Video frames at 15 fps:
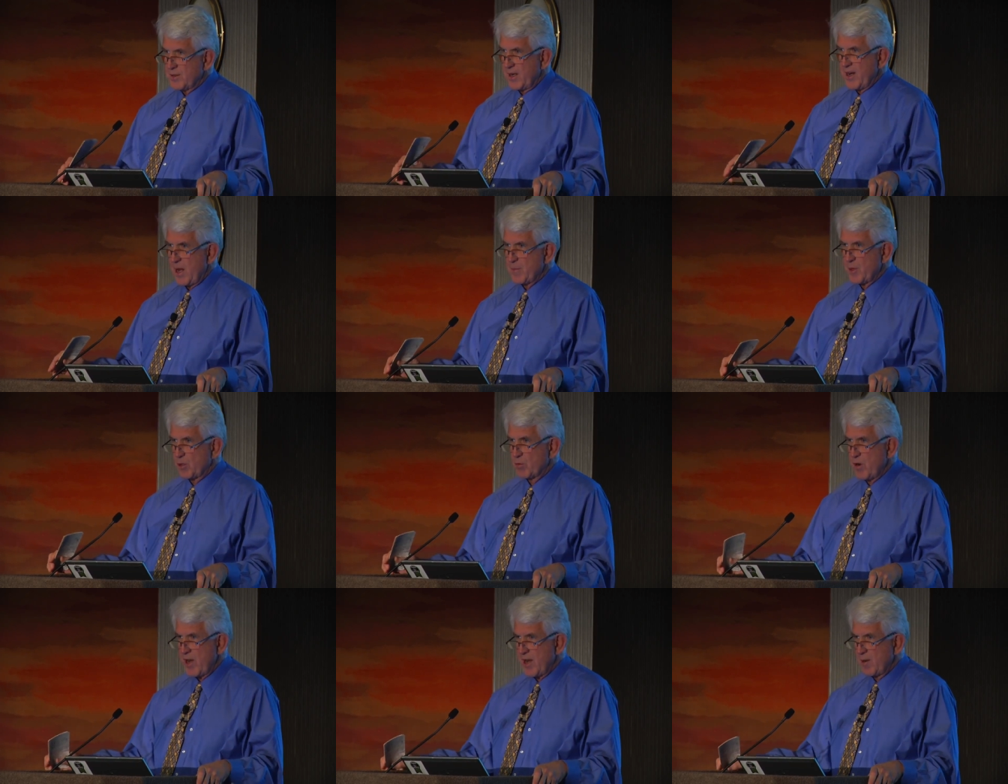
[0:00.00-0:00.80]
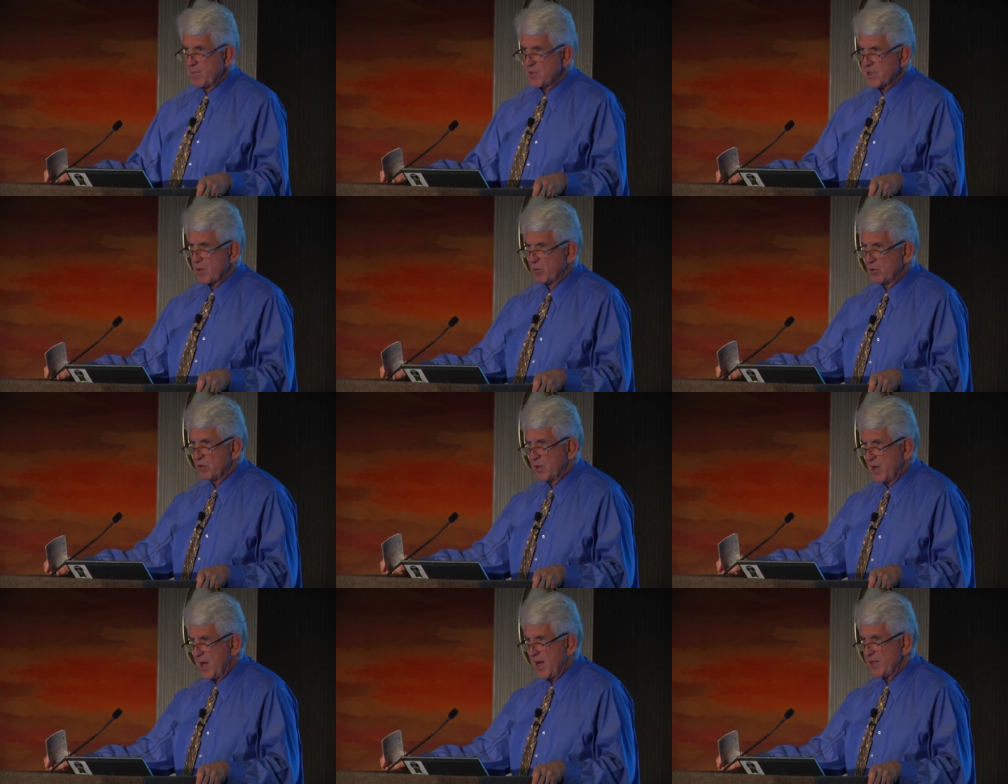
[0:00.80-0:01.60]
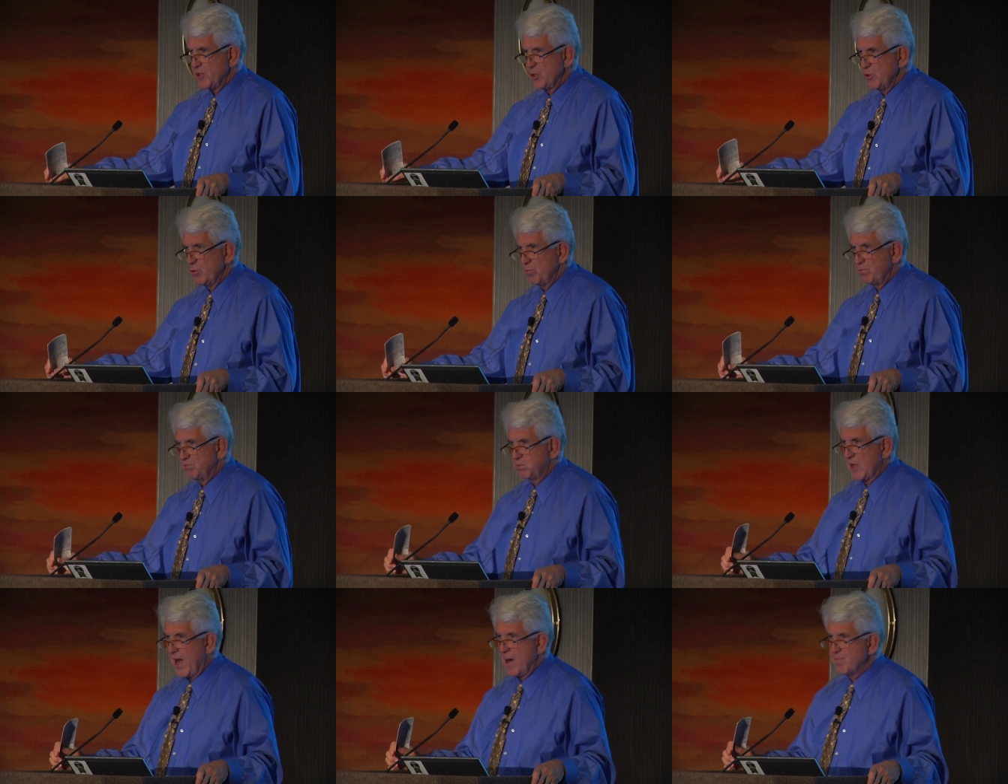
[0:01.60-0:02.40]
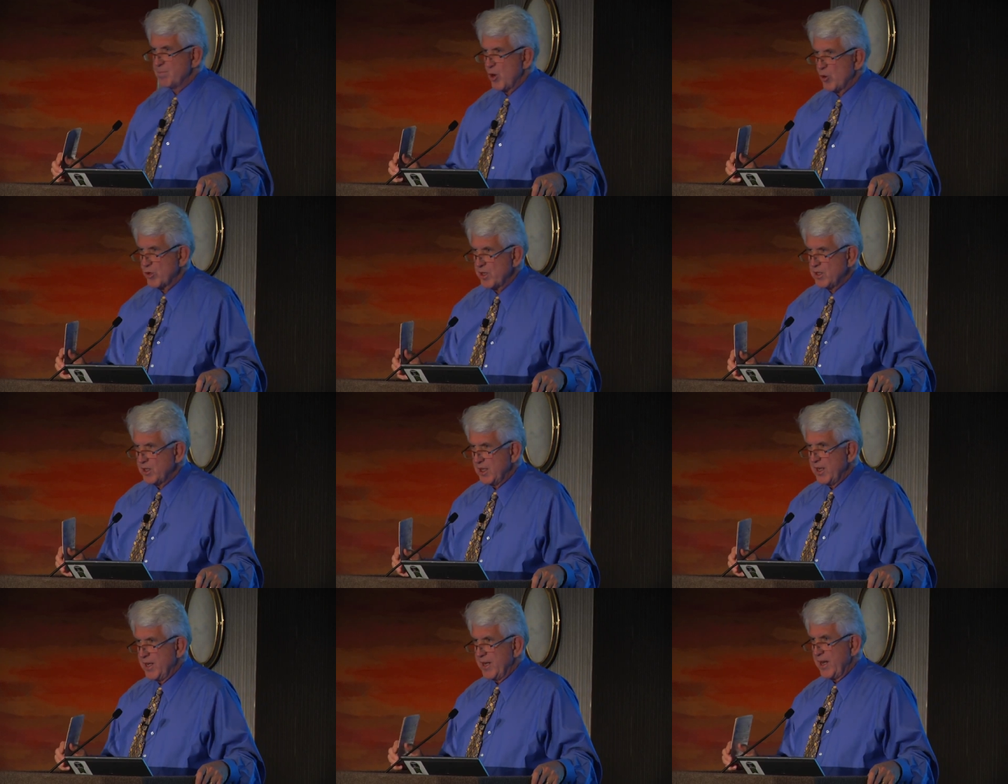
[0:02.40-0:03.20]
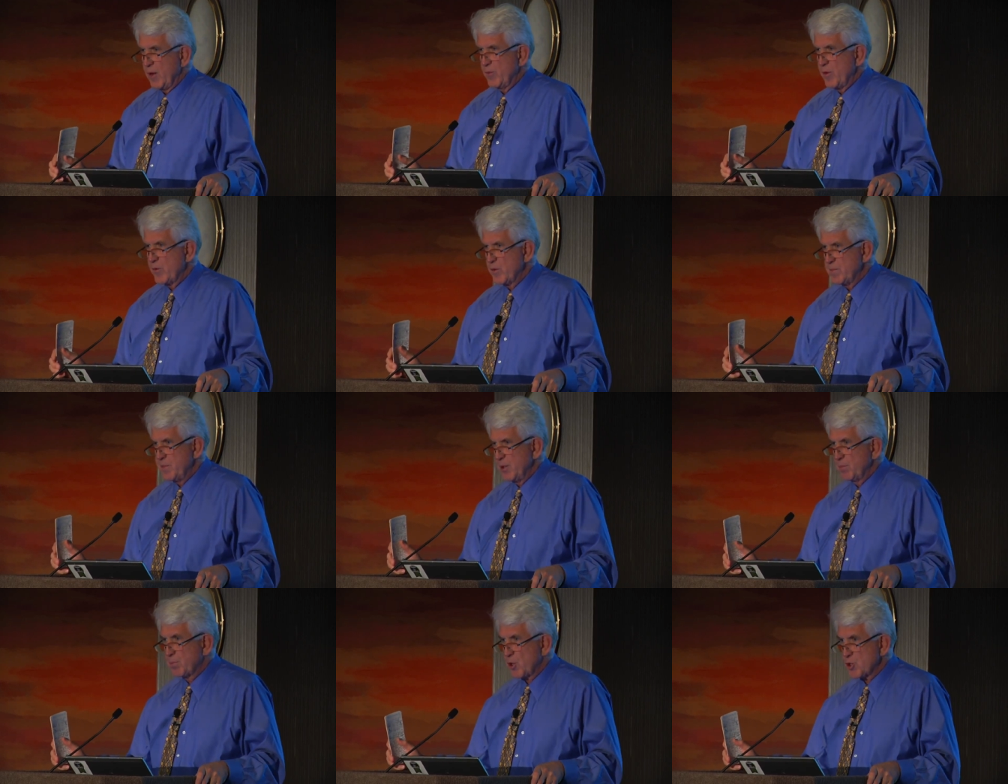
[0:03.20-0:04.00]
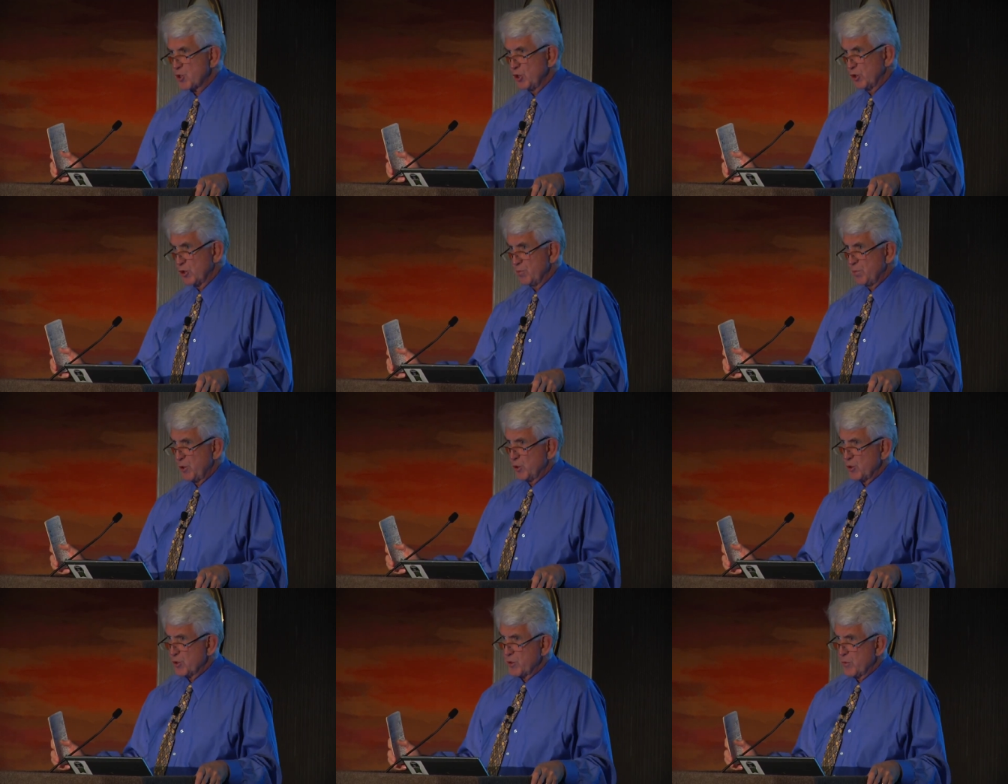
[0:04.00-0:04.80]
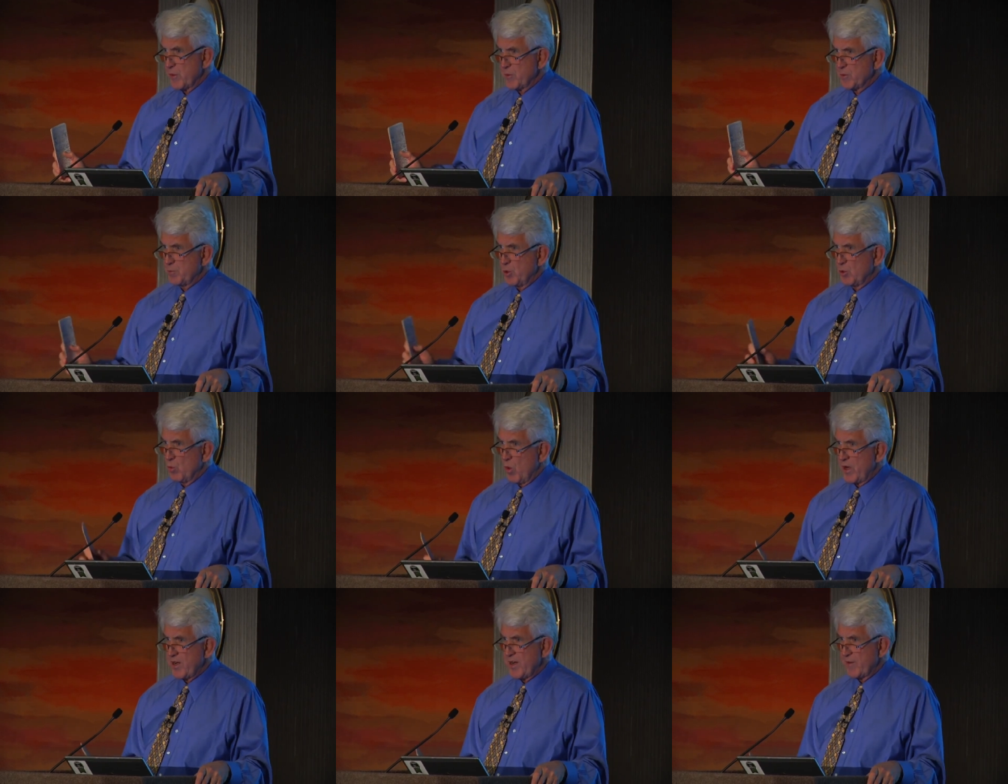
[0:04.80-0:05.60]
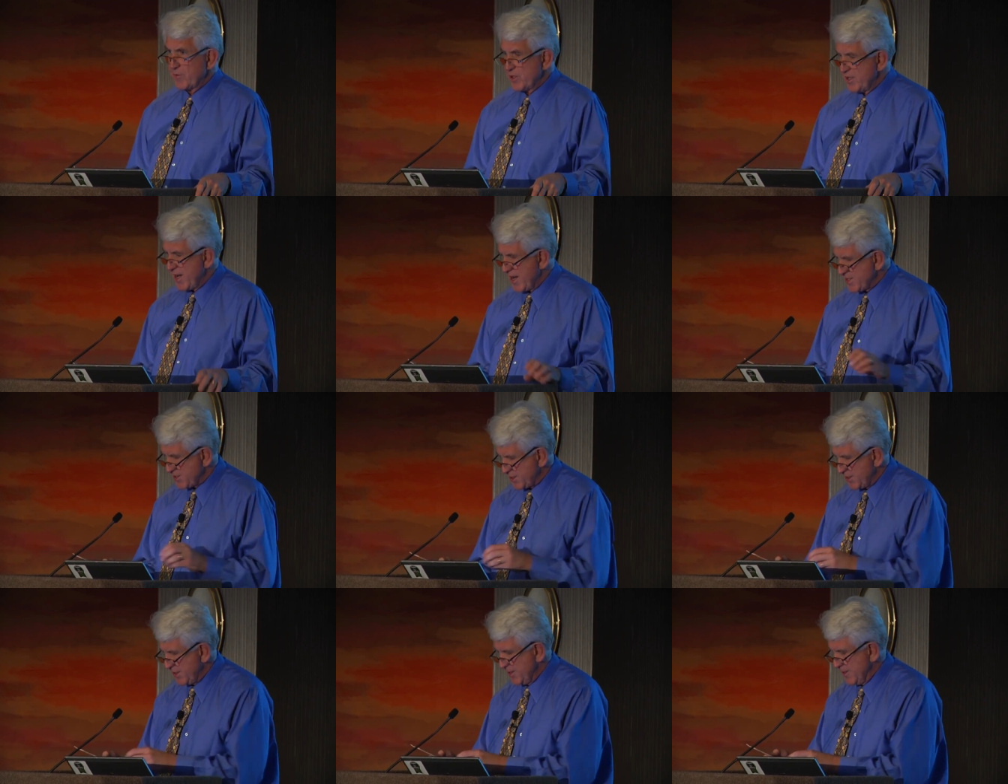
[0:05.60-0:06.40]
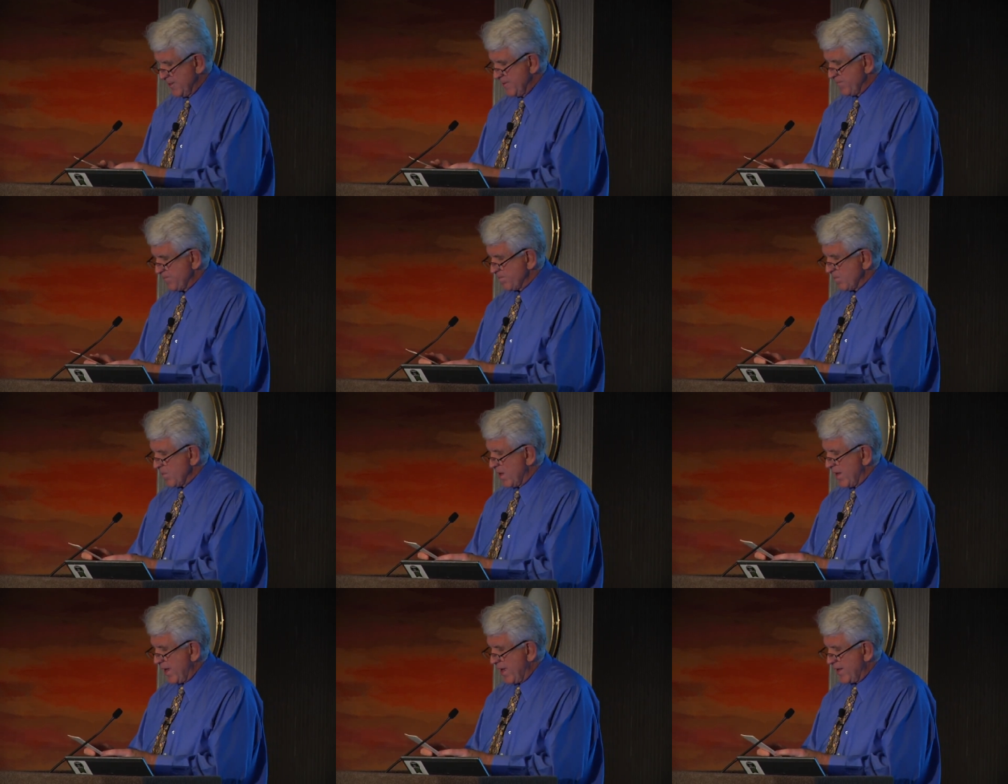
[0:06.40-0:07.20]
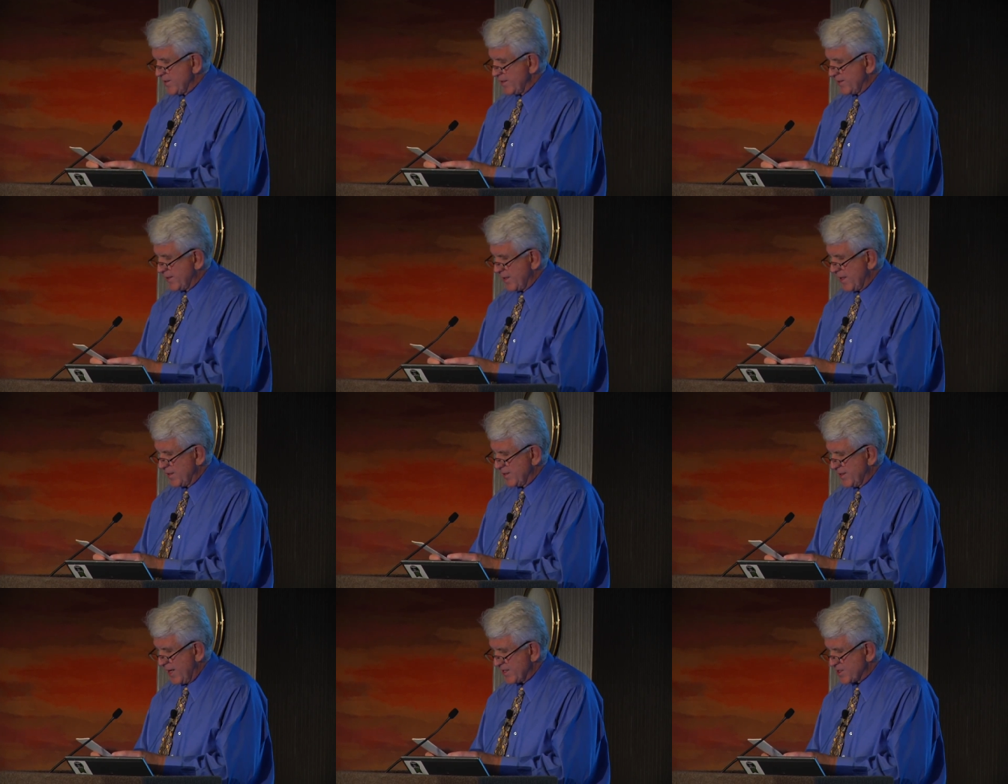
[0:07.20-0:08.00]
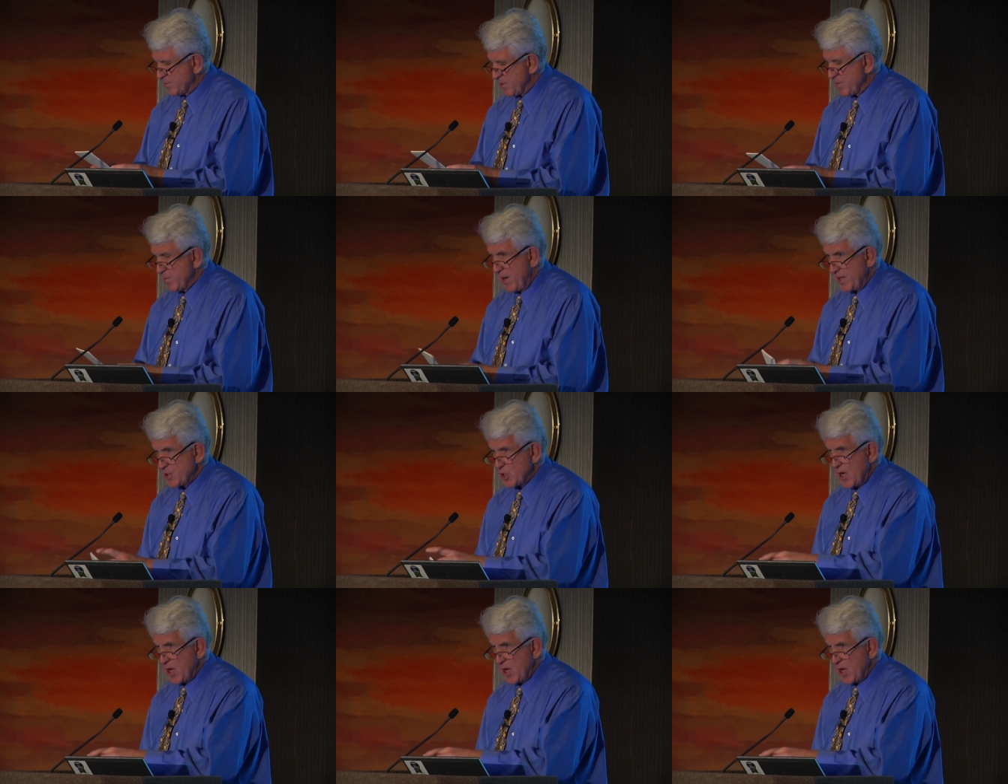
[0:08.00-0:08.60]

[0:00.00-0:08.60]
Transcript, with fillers: dynamic RAMs that were a hot new component, and we would build personal computers, and we would put one in every desk. And it got, got to be my